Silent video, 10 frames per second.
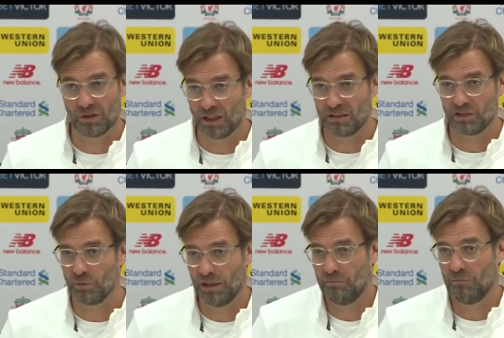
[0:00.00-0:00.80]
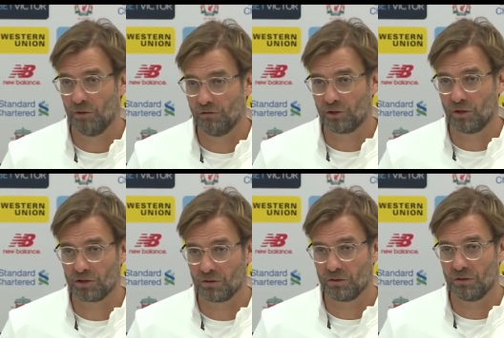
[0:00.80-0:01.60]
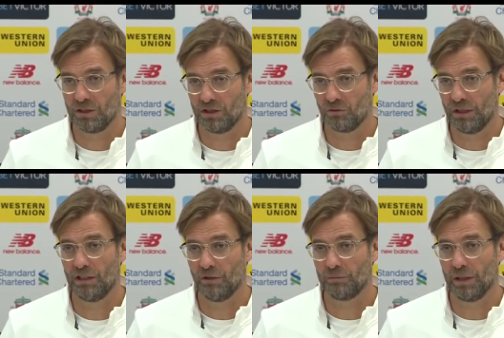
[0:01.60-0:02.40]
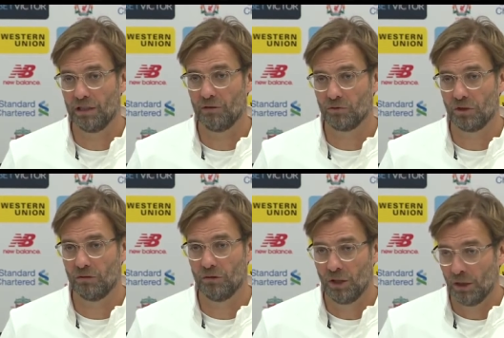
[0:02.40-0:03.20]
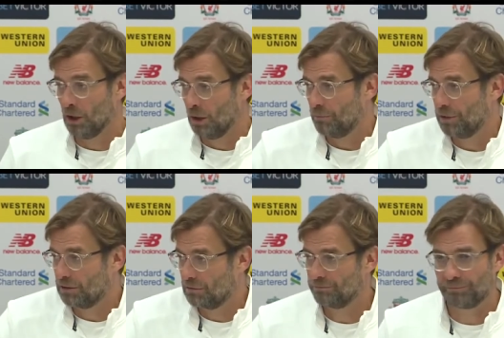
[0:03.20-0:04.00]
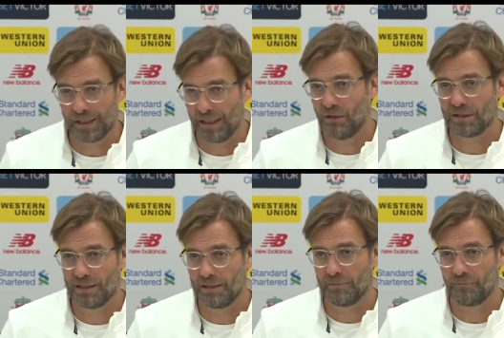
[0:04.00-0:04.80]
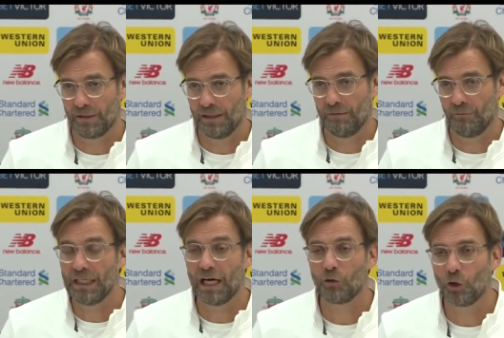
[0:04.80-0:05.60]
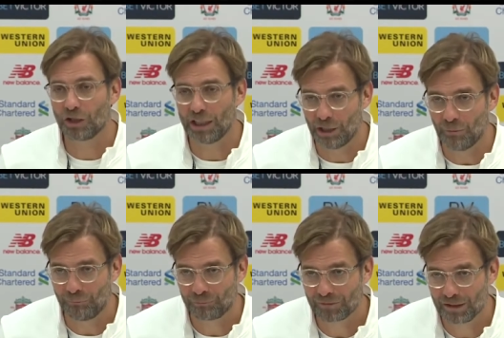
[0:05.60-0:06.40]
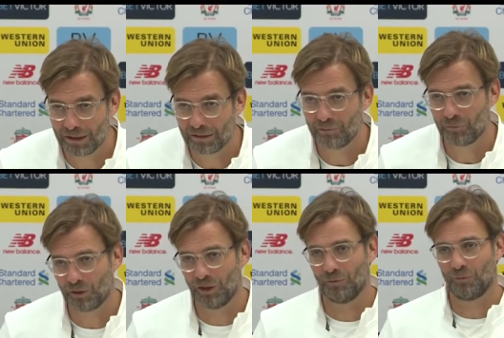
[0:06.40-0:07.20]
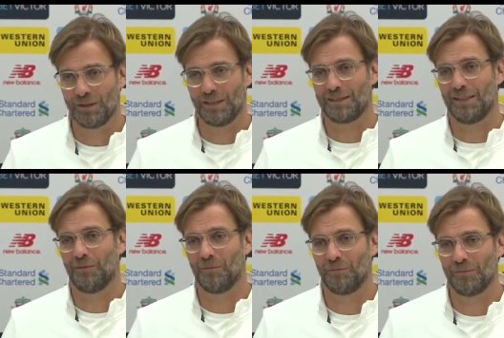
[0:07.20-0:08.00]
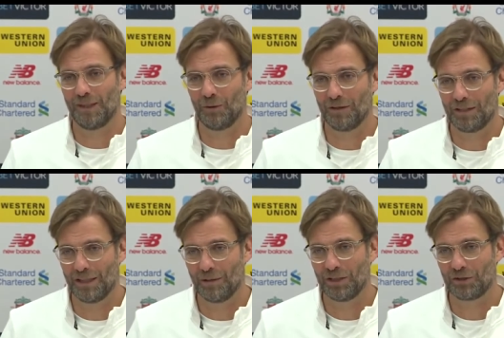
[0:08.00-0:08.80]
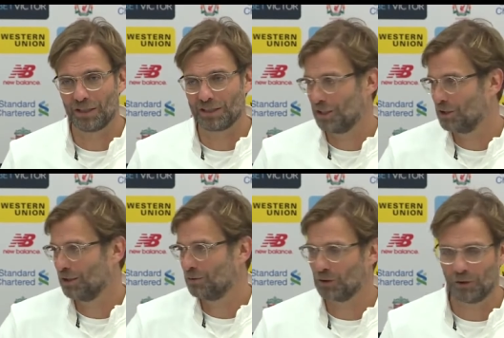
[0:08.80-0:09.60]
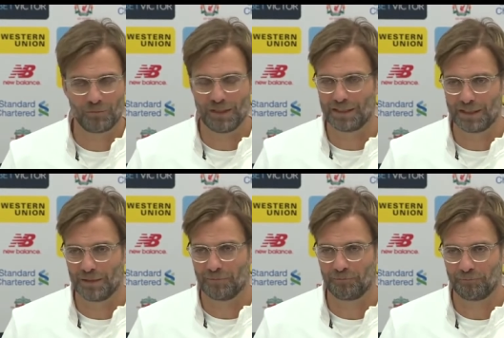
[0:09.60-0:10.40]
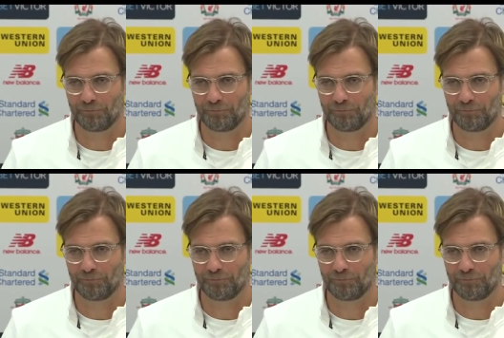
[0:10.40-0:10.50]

United as well, of course. So he's a really good player. So, but how is that? We are not in. Yeah. So that's the only thing I'm interested in. So that's it.